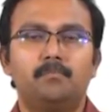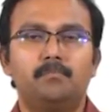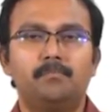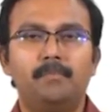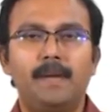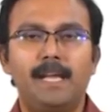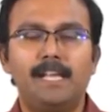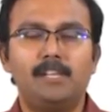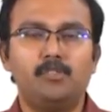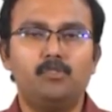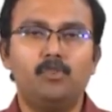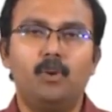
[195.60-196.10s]

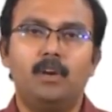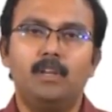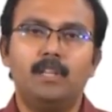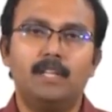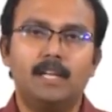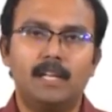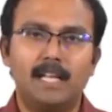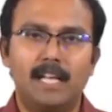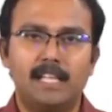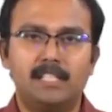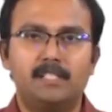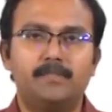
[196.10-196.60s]
based on
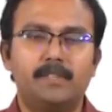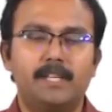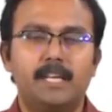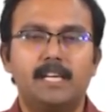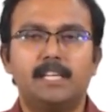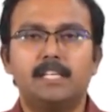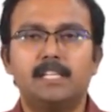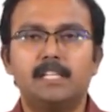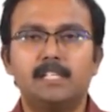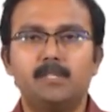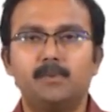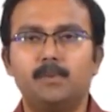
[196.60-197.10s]
the
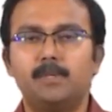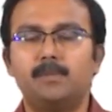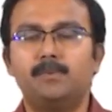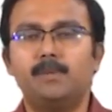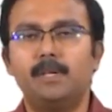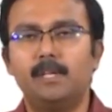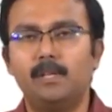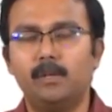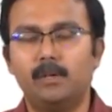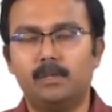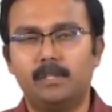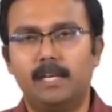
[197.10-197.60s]
classifications which
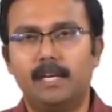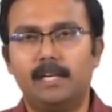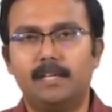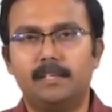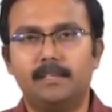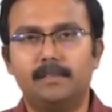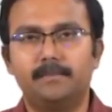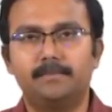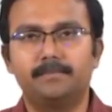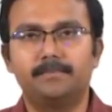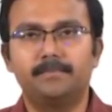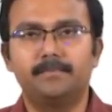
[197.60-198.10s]
we looked at.
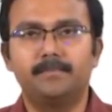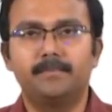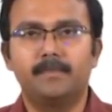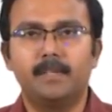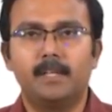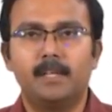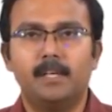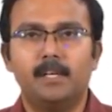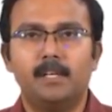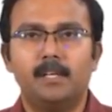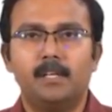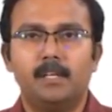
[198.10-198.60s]

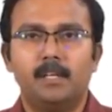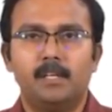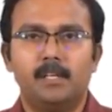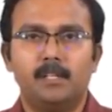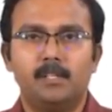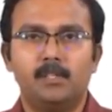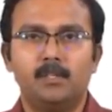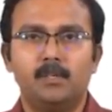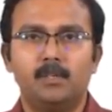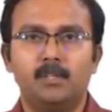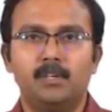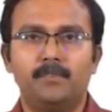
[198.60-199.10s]

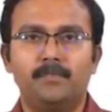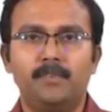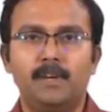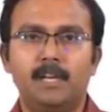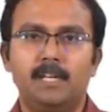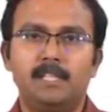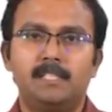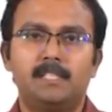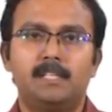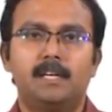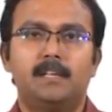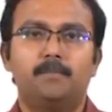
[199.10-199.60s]
So, the
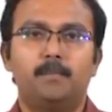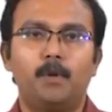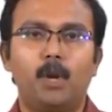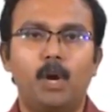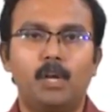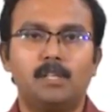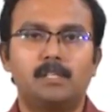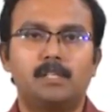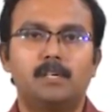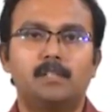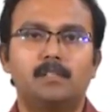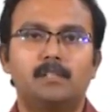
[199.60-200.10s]
first
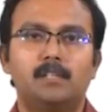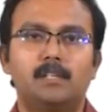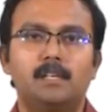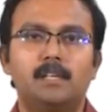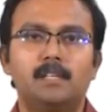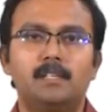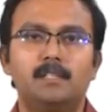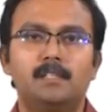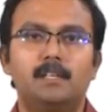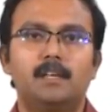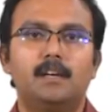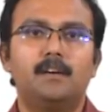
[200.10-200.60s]
process
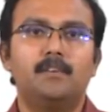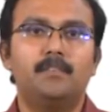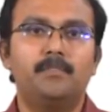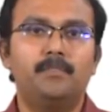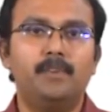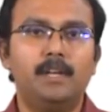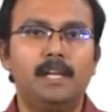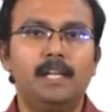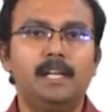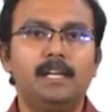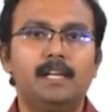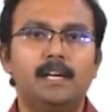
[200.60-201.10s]
is
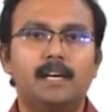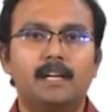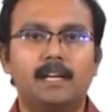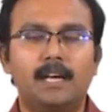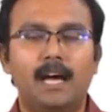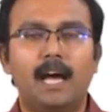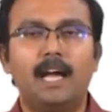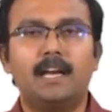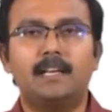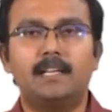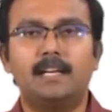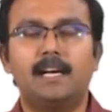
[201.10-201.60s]
filling a
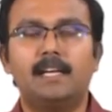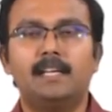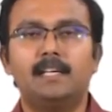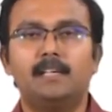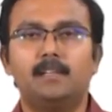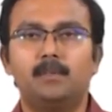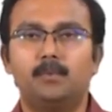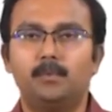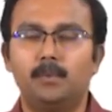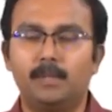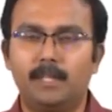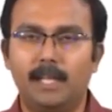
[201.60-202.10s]
car
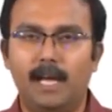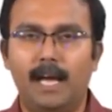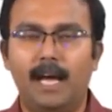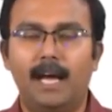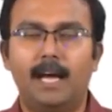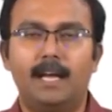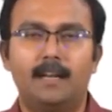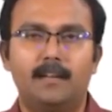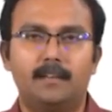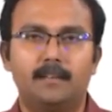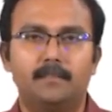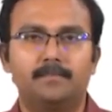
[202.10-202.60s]
tire with
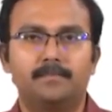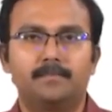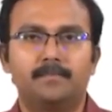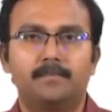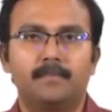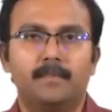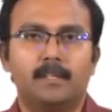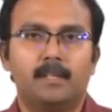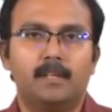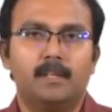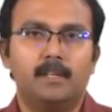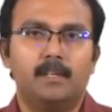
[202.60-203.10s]
air.
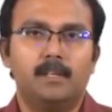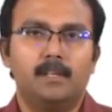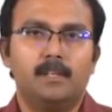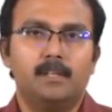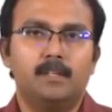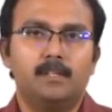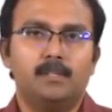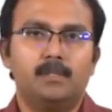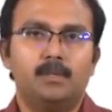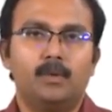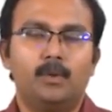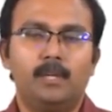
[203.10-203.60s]

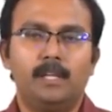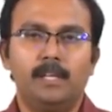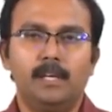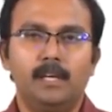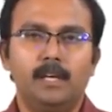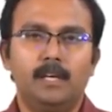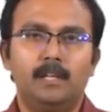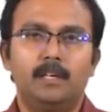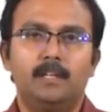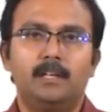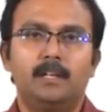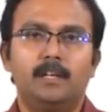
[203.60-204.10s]
So,
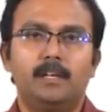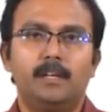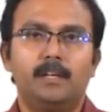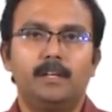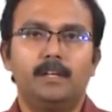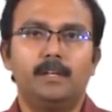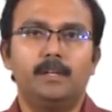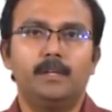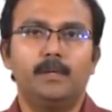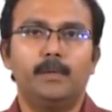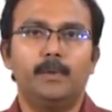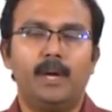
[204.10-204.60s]
here
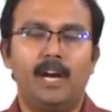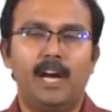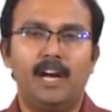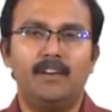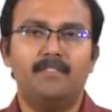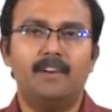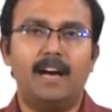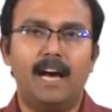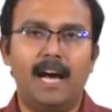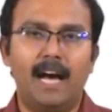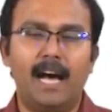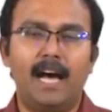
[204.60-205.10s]
you
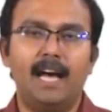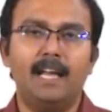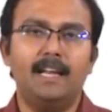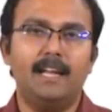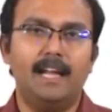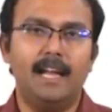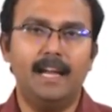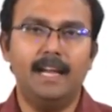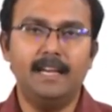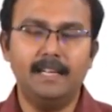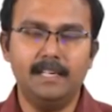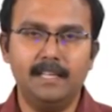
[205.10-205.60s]
have air
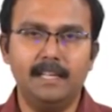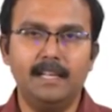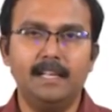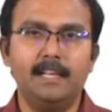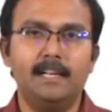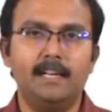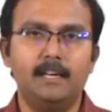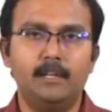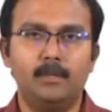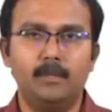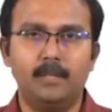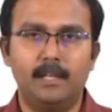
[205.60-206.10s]

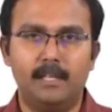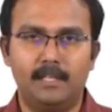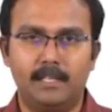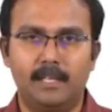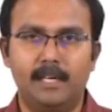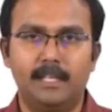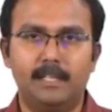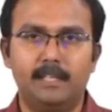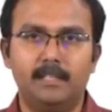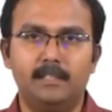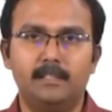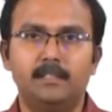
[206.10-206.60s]
entering into the
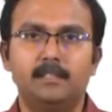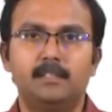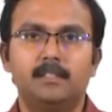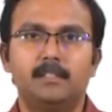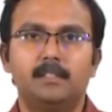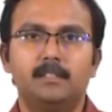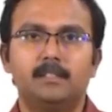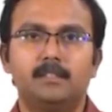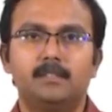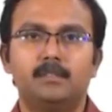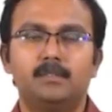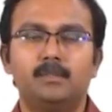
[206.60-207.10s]
tire.
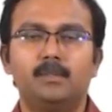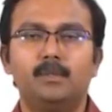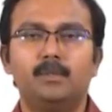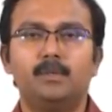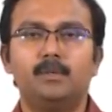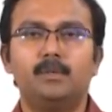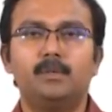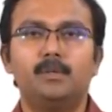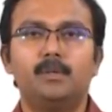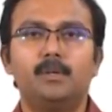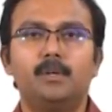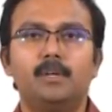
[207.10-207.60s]

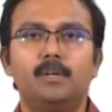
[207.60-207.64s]
So,